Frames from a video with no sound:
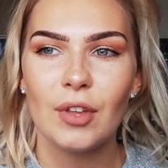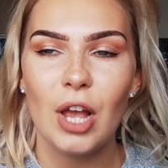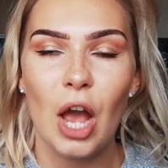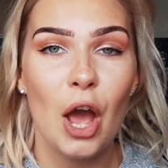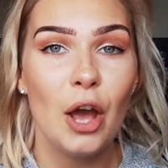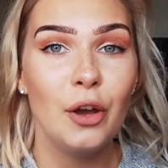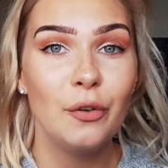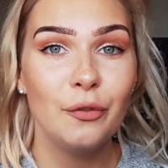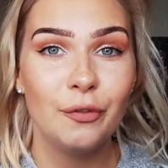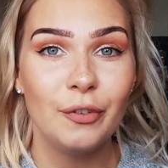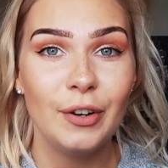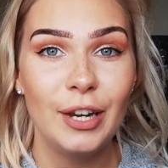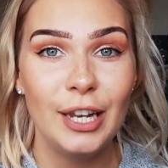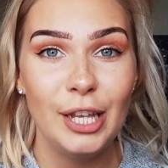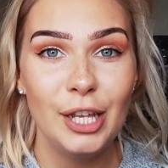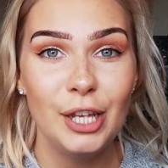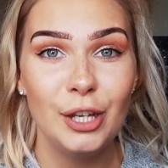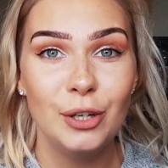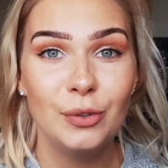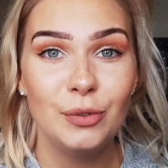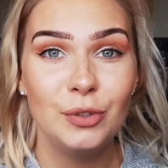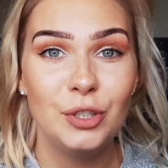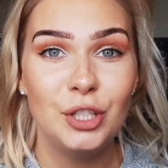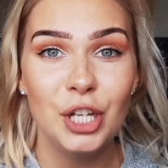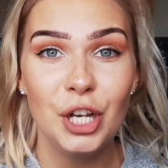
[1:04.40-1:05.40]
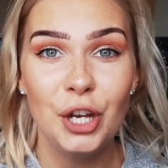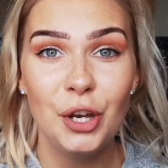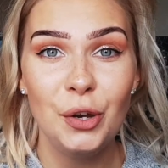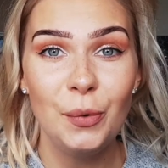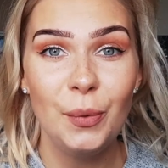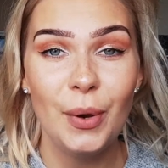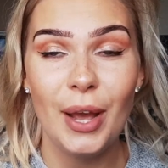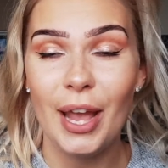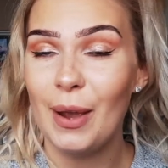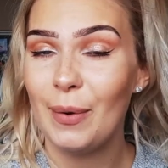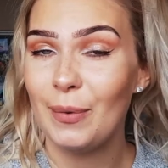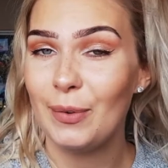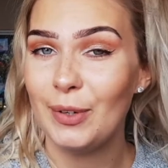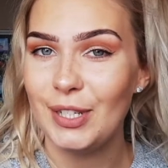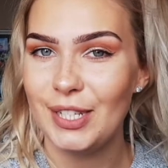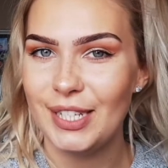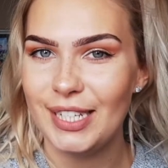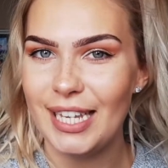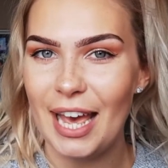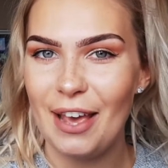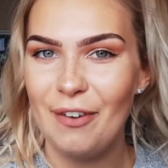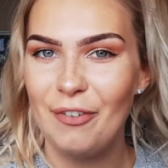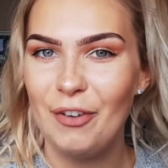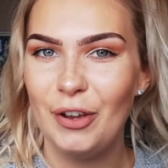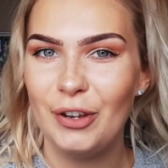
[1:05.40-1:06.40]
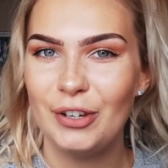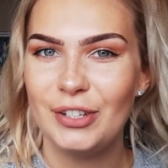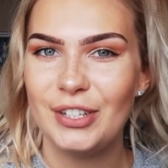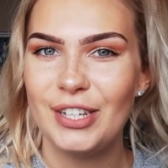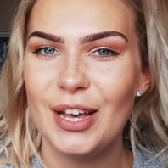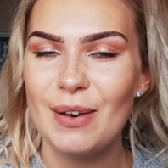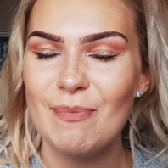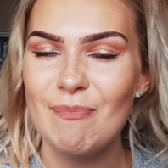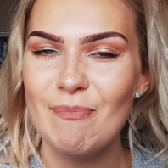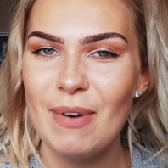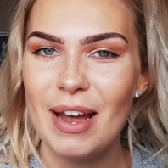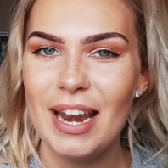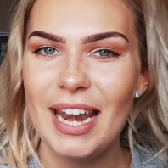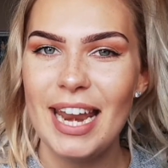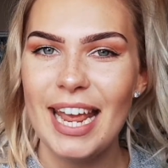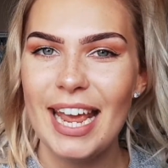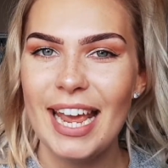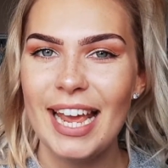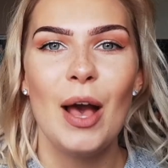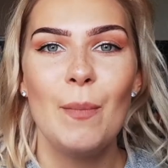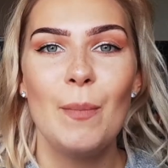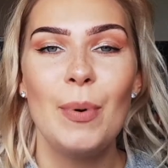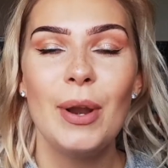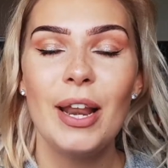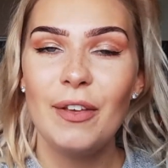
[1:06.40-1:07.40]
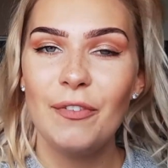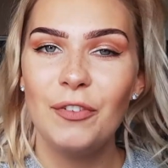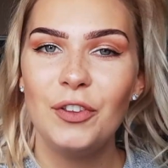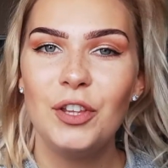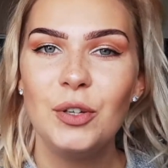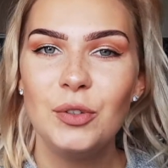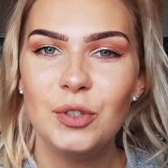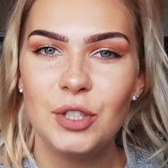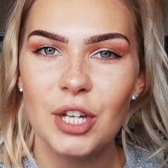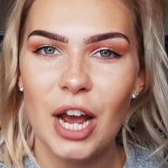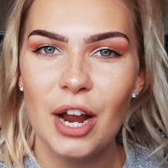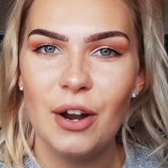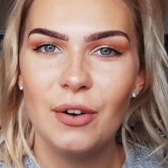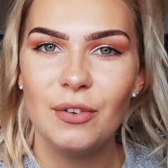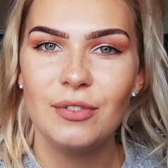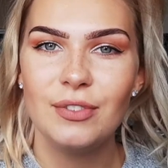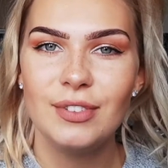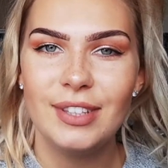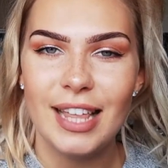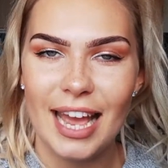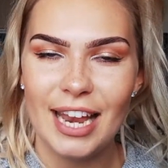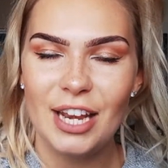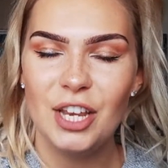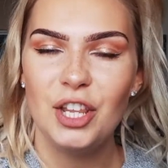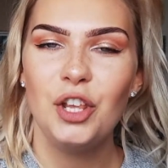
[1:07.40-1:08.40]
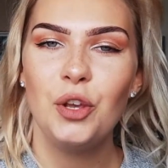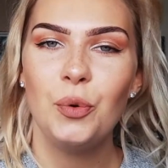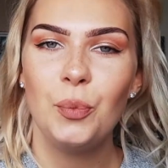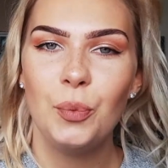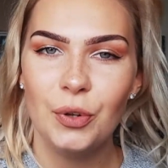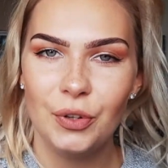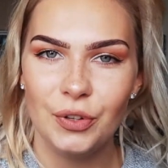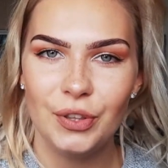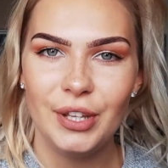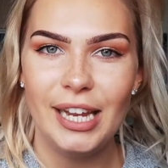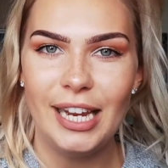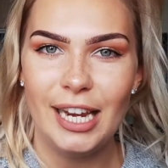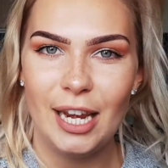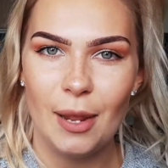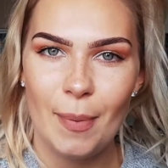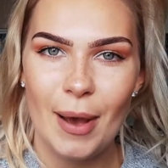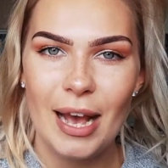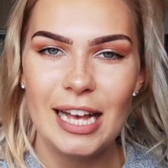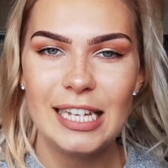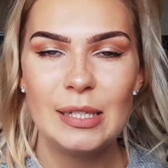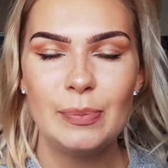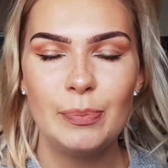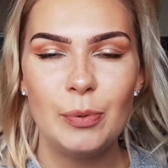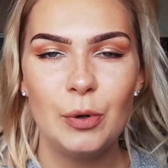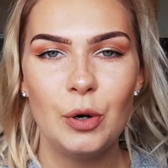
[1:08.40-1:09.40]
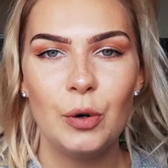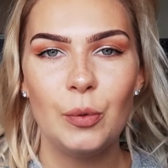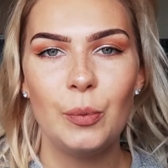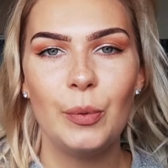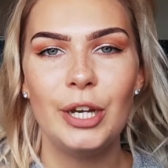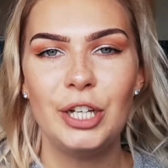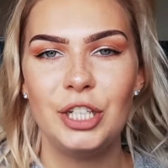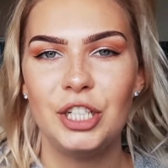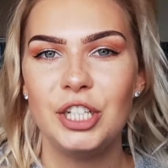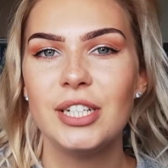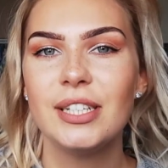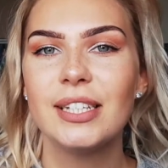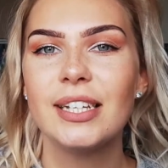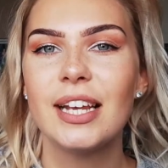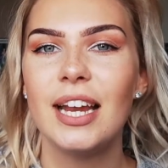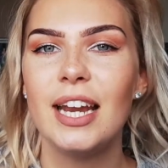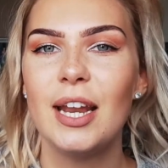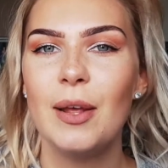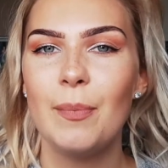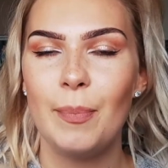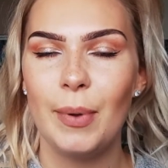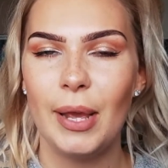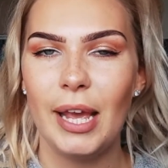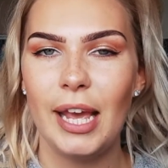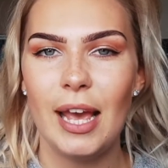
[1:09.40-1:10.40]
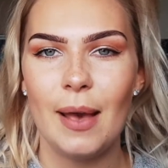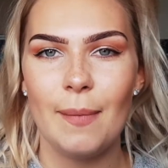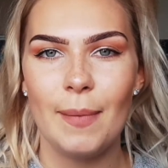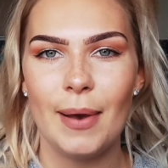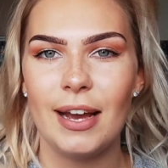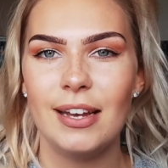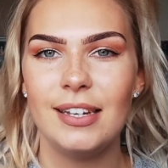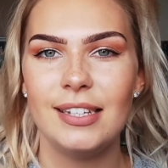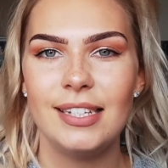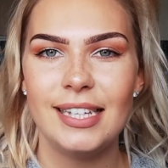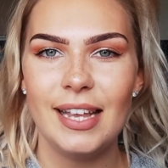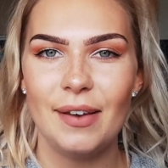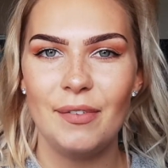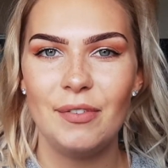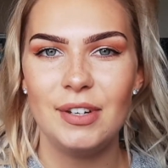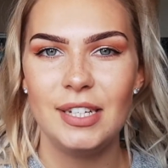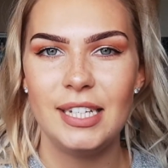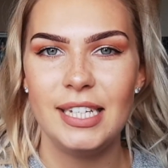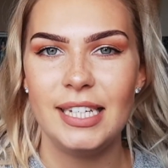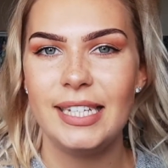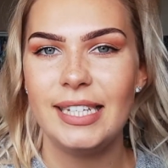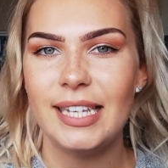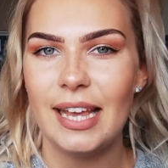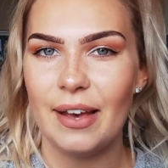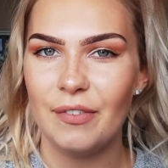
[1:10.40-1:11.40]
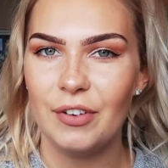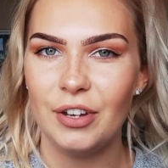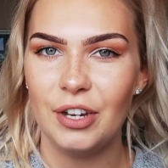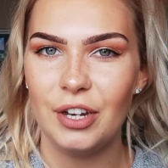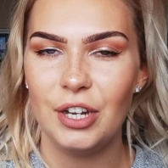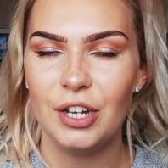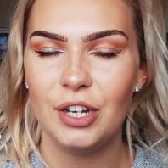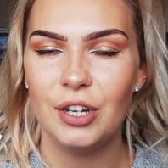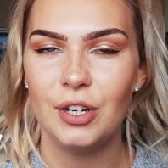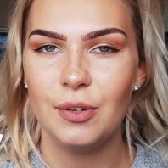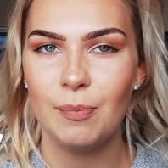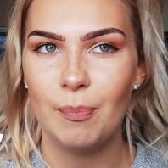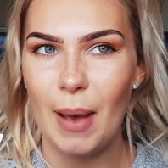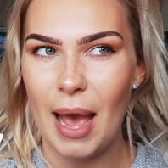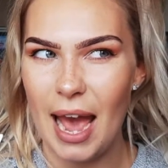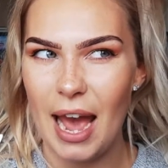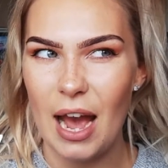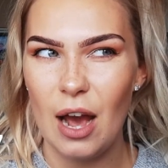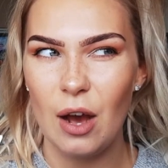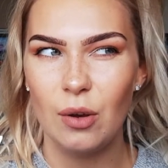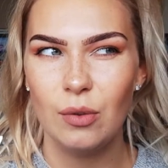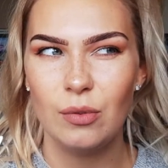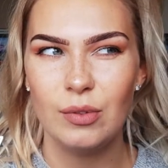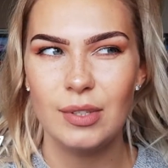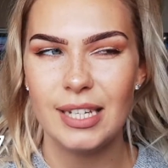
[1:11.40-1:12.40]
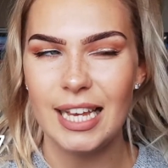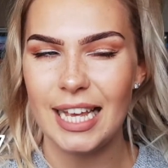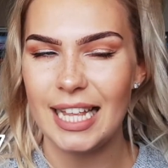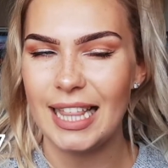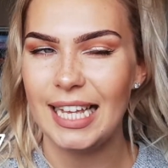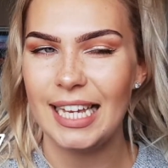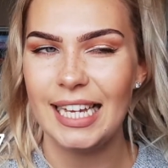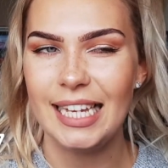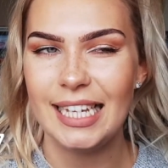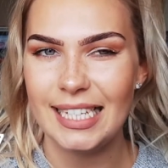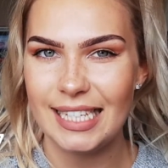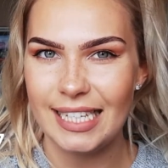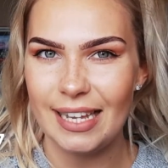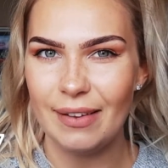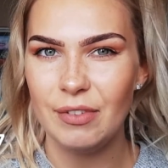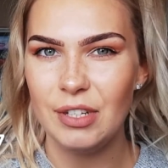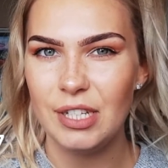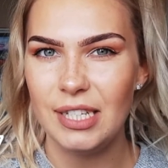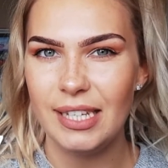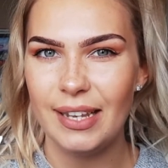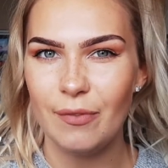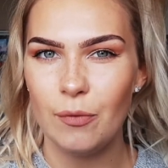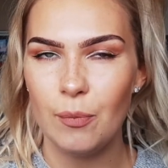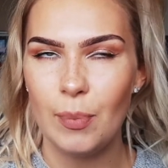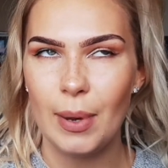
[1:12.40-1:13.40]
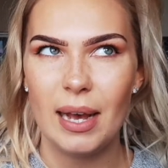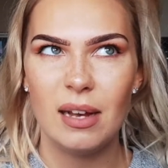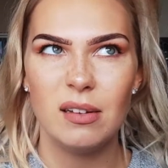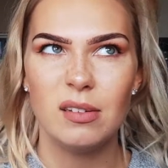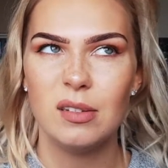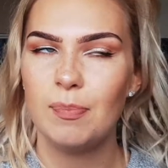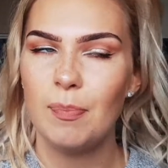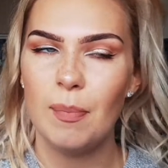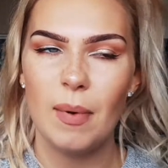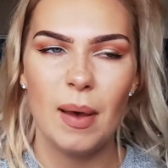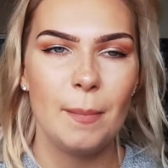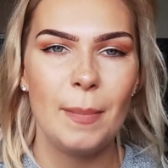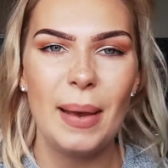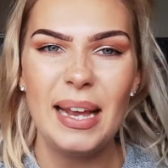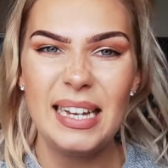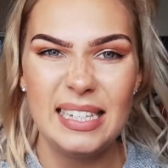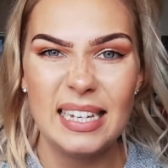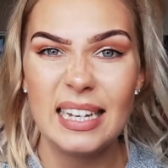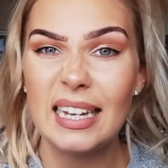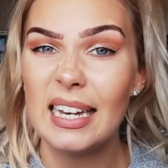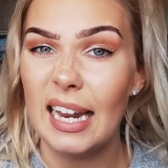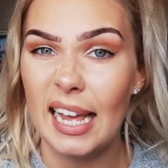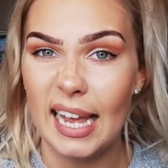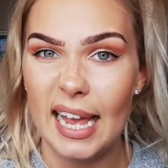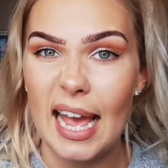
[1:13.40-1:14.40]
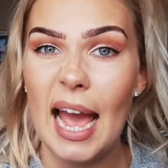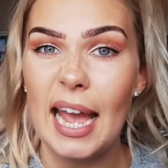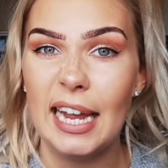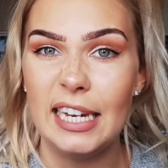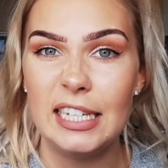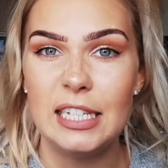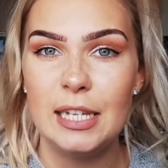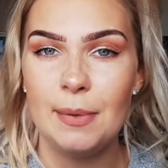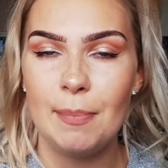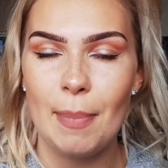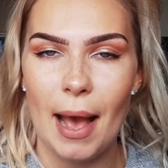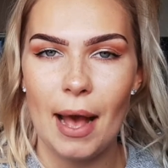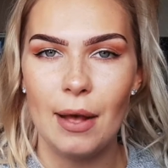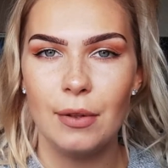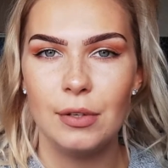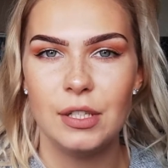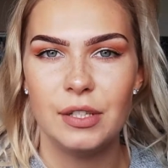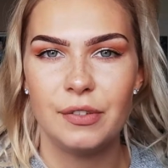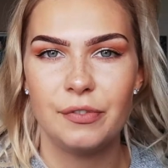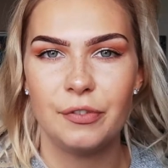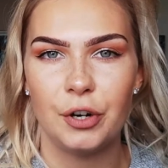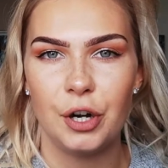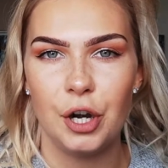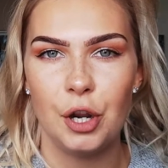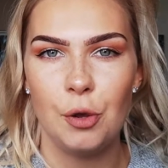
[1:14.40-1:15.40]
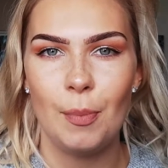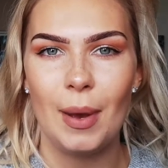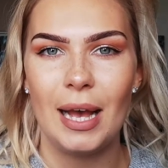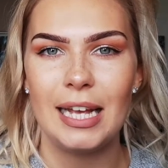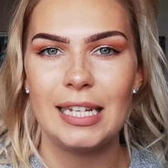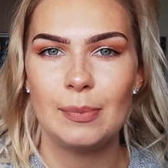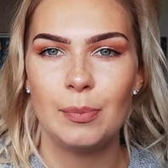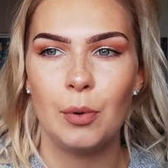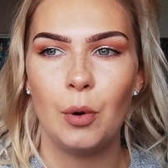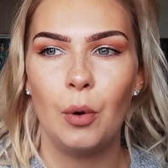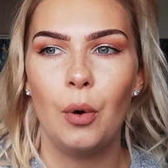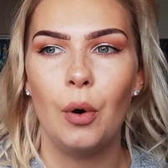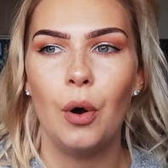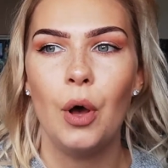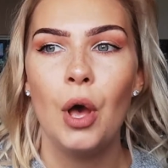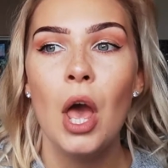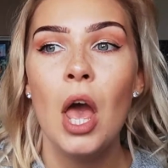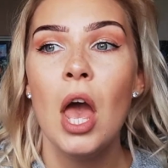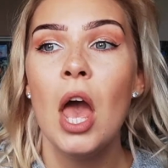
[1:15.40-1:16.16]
Hopefully you do, it will save you some money. But if you don't, then you will need a passport, which is gonna be about £77. I think it's £77, basically £80 for a new passport.